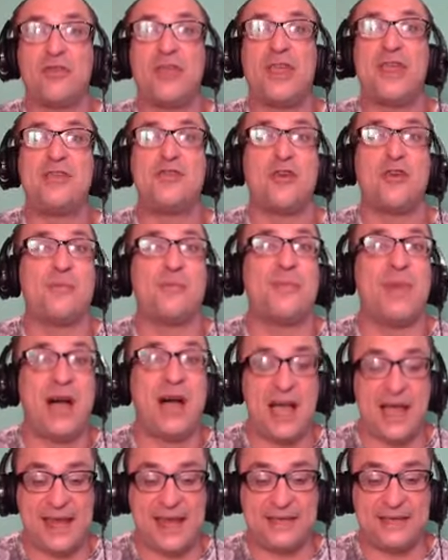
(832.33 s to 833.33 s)
in your
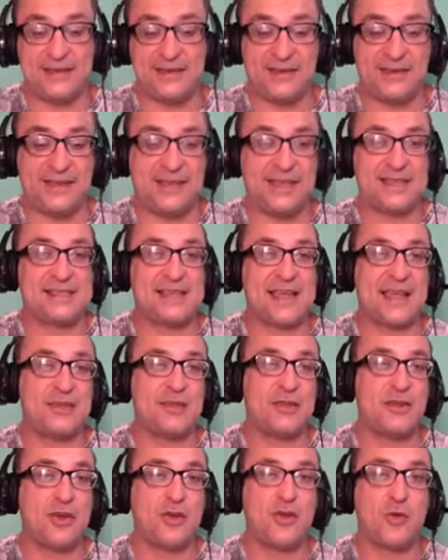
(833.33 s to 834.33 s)
mind, these
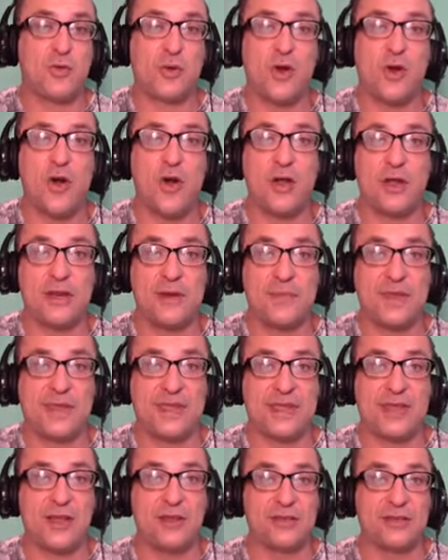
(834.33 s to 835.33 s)
guys, you were all going to
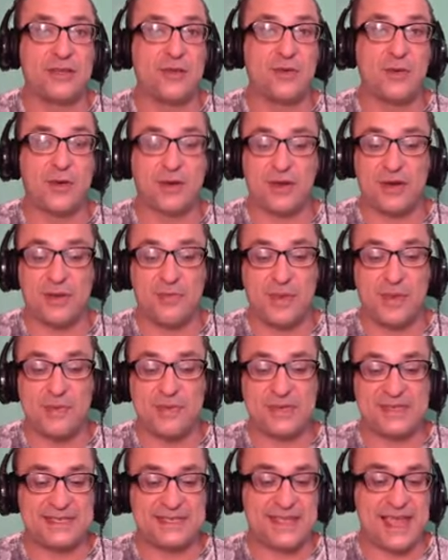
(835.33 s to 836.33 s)
be guilty. There weren't going to
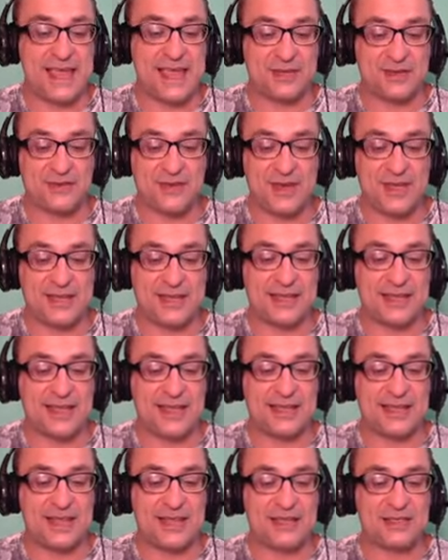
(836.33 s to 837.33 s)
be mistakes or anything
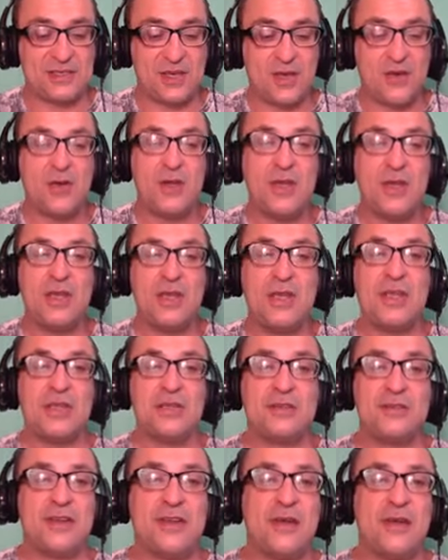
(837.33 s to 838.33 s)
like that. So
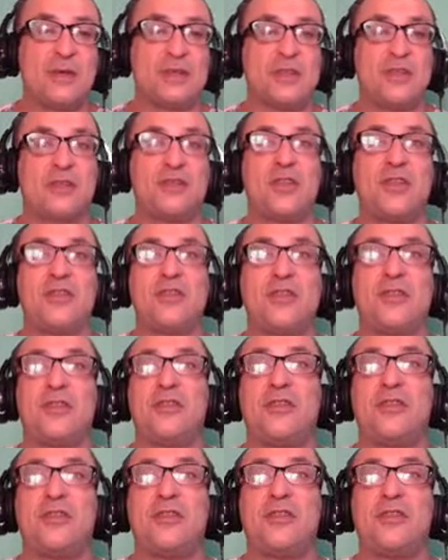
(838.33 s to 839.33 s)
now what
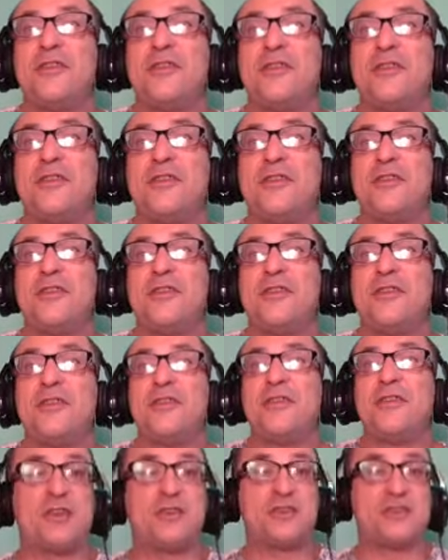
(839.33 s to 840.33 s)
the other thing
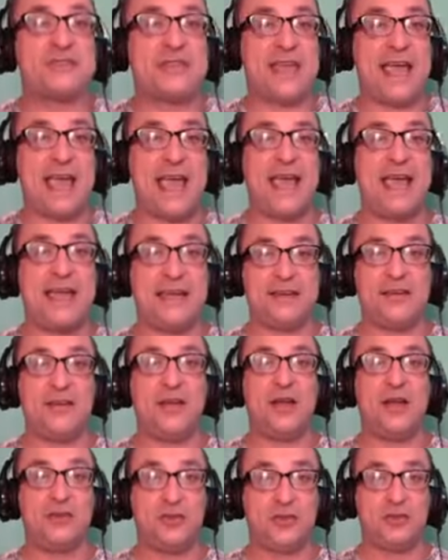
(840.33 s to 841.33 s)
is the Russians had
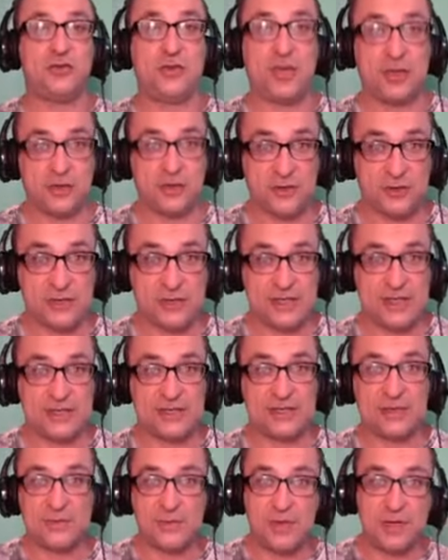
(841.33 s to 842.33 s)
a judicial
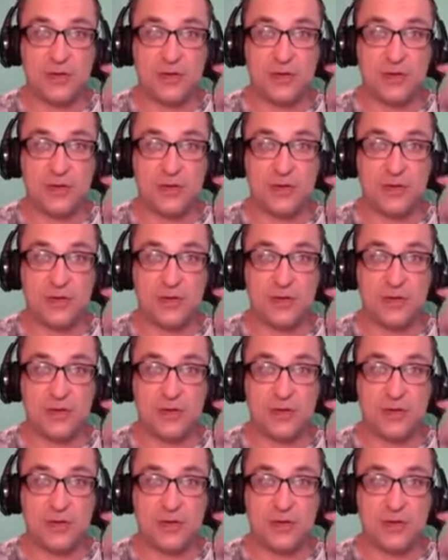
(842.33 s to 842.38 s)
system,